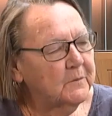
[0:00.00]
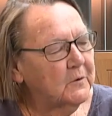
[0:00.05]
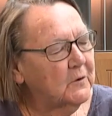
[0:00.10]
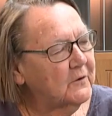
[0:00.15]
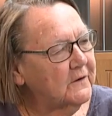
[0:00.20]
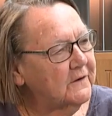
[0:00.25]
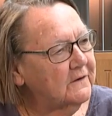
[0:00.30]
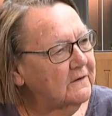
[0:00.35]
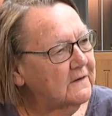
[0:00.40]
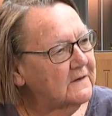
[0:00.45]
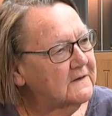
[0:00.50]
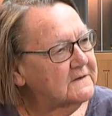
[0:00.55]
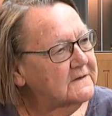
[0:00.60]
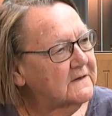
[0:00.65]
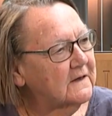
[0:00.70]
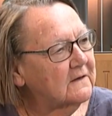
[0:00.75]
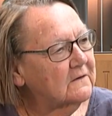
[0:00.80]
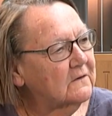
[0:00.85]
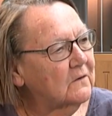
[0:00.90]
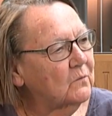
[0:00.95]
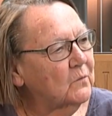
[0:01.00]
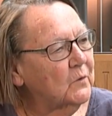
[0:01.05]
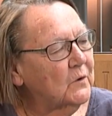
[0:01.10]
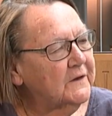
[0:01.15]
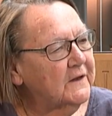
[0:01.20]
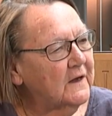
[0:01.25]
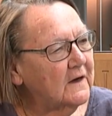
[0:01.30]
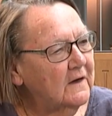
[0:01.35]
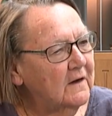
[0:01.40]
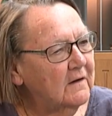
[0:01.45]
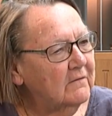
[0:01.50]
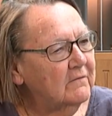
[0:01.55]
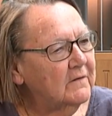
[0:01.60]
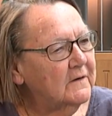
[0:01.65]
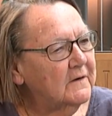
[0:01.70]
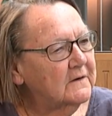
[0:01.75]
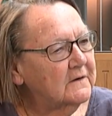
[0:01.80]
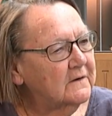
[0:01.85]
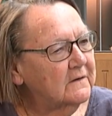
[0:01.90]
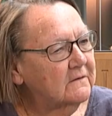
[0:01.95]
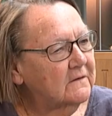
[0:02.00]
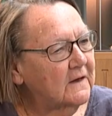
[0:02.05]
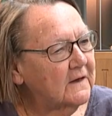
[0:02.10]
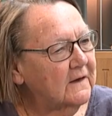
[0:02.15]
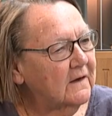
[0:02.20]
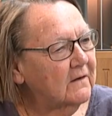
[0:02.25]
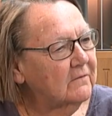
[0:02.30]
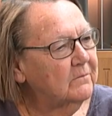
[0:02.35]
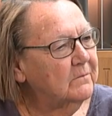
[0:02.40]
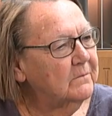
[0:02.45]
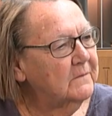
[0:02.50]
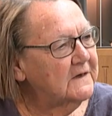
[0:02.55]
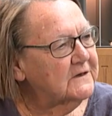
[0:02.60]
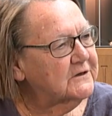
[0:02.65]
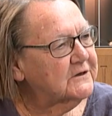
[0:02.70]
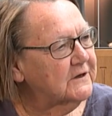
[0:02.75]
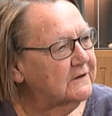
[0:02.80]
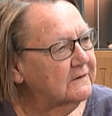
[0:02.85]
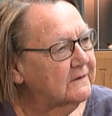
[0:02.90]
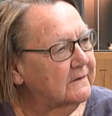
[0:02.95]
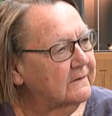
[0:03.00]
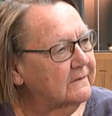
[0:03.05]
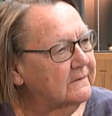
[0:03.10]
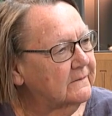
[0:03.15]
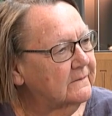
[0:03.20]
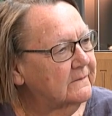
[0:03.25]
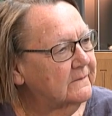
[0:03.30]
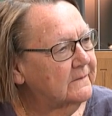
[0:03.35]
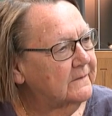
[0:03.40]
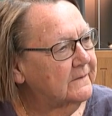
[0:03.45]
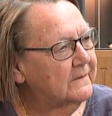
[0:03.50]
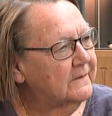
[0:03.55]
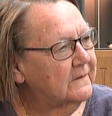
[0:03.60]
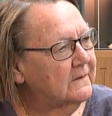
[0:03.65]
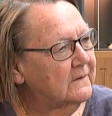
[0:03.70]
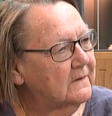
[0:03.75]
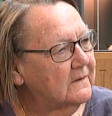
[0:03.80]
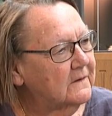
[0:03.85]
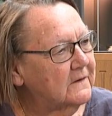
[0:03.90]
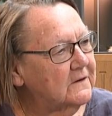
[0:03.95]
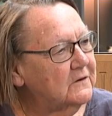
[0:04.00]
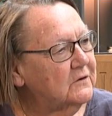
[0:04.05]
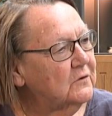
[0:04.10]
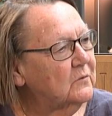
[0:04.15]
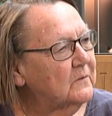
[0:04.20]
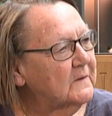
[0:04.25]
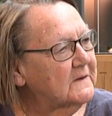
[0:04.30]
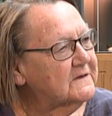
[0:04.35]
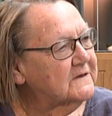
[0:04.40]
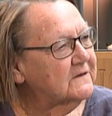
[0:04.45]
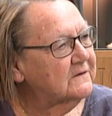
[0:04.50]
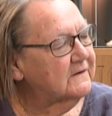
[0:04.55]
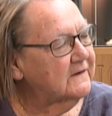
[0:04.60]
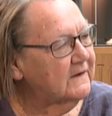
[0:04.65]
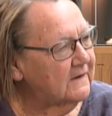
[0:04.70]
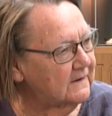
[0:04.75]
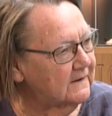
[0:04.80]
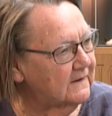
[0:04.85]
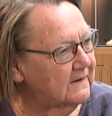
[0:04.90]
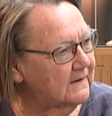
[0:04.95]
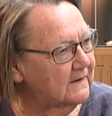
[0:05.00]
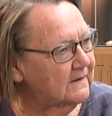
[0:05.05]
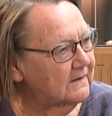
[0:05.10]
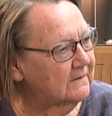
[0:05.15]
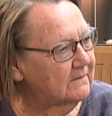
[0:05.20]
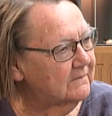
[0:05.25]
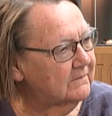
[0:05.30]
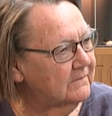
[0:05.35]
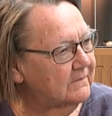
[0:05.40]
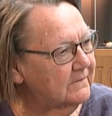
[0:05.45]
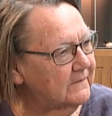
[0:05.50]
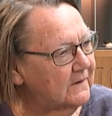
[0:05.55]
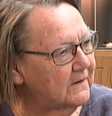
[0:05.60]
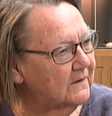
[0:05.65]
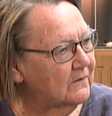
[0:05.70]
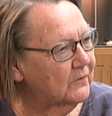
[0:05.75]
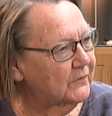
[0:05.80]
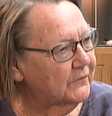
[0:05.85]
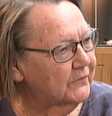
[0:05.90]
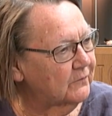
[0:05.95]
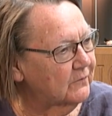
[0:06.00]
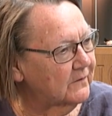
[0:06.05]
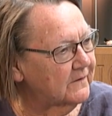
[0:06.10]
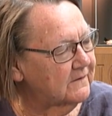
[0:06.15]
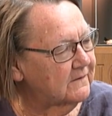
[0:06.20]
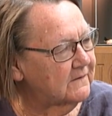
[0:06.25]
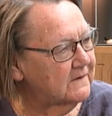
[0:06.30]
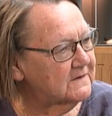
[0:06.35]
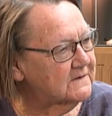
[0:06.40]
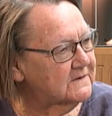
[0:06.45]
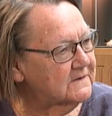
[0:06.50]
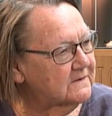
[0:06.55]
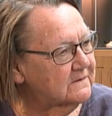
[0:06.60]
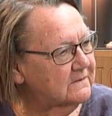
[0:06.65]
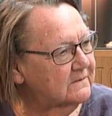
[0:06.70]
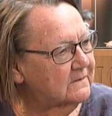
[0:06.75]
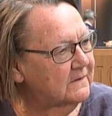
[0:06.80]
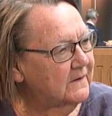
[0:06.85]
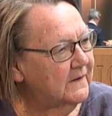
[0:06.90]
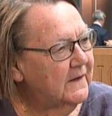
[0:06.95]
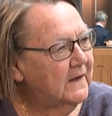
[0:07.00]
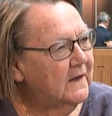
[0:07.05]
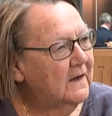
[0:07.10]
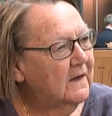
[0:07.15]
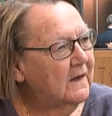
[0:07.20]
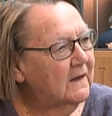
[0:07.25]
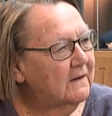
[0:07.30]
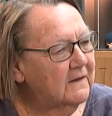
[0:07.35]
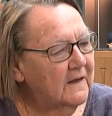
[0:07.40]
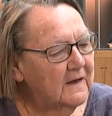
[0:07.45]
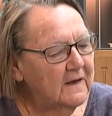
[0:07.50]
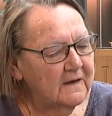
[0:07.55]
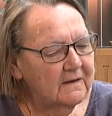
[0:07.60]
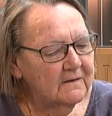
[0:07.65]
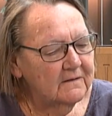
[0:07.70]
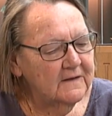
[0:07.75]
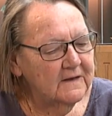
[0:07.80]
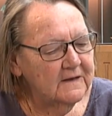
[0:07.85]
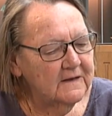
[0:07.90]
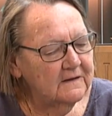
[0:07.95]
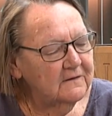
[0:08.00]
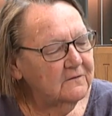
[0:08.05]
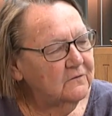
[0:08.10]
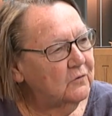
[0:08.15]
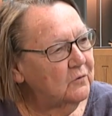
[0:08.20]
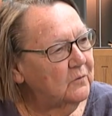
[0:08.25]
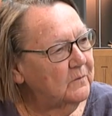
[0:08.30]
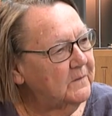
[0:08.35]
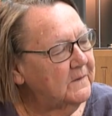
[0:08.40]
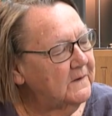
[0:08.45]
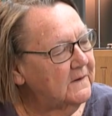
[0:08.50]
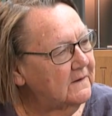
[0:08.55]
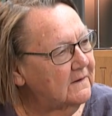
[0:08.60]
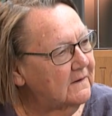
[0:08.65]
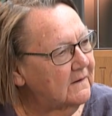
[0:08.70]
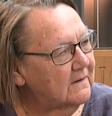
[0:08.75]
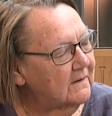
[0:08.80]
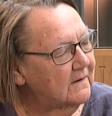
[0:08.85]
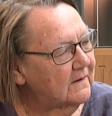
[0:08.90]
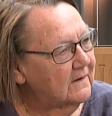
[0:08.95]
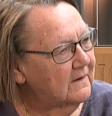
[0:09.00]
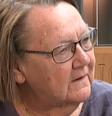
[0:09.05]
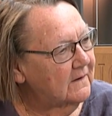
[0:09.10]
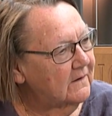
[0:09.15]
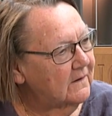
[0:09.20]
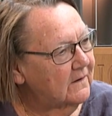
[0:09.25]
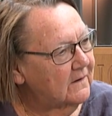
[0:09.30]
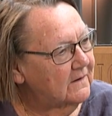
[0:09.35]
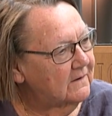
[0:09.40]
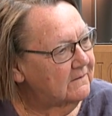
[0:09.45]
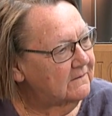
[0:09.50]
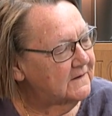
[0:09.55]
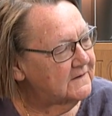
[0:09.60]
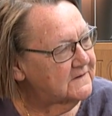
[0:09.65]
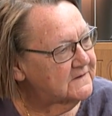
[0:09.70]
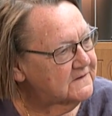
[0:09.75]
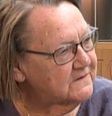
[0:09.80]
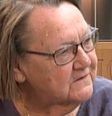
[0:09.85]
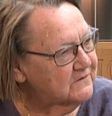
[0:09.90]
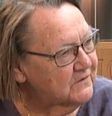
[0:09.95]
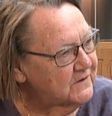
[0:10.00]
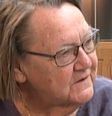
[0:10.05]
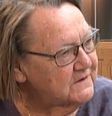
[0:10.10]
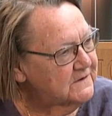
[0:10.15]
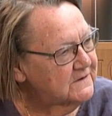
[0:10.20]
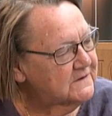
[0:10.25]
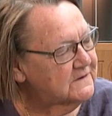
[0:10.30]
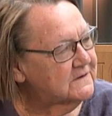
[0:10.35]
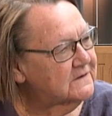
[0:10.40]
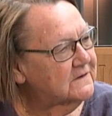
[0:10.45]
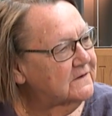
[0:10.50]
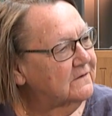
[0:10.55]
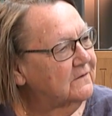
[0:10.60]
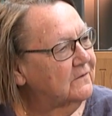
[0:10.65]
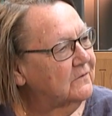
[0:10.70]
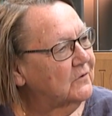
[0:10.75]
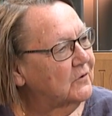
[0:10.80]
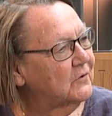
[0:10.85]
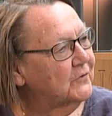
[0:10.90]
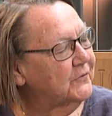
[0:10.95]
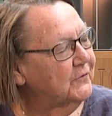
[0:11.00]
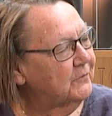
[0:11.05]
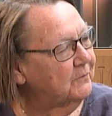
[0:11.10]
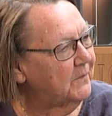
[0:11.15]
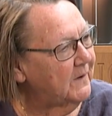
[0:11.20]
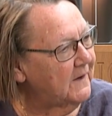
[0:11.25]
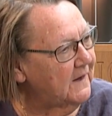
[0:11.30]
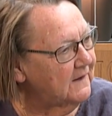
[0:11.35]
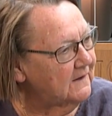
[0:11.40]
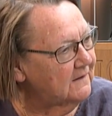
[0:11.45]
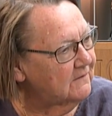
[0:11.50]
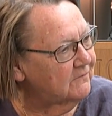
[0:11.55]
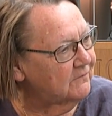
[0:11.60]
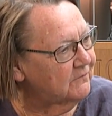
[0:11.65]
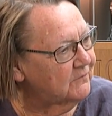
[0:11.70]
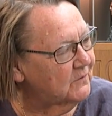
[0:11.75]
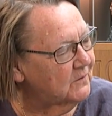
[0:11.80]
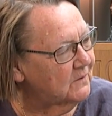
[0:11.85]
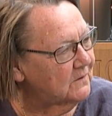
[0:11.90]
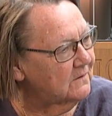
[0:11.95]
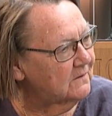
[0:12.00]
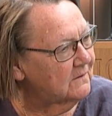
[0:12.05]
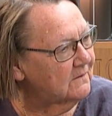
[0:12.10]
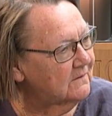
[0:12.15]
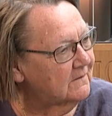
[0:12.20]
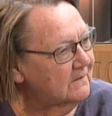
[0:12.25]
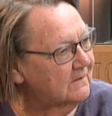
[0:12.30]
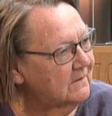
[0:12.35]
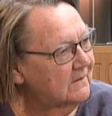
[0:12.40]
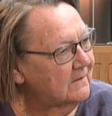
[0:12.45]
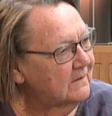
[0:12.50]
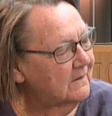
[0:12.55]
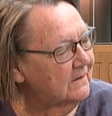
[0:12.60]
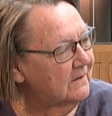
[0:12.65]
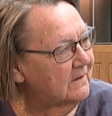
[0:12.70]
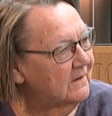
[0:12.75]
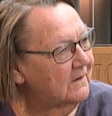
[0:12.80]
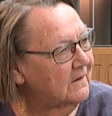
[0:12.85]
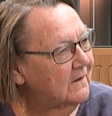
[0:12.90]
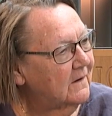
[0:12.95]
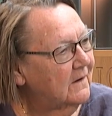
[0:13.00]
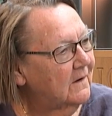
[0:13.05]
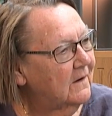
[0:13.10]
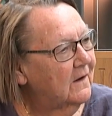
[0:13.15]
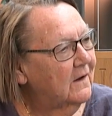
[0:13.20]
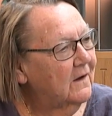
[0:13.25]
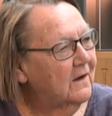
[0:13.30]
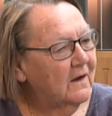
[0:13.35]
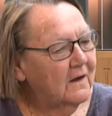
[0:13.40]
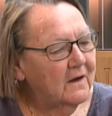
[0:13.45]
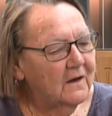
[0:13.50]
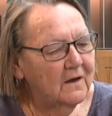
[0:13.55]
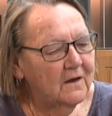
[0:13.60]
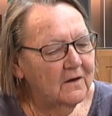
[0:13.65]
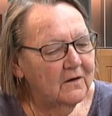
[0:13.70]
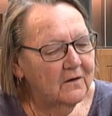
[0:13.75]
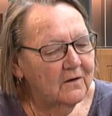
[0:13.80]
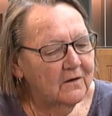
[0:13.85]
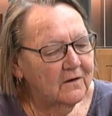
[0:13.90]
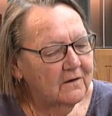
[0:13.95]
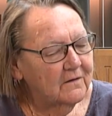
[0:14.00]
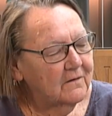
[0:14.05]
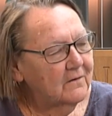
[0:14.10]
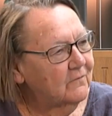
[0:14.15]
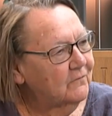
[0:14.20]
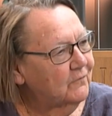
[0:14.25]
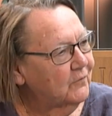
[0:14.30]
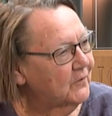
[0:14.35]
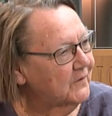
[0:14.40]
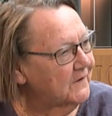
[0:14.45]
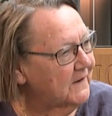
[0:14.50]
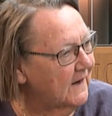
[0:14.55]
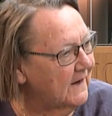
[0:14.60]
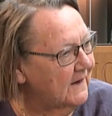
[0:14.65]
point is that whatever measure the humans are taking, the authorities, they need to be distress, not painful, for the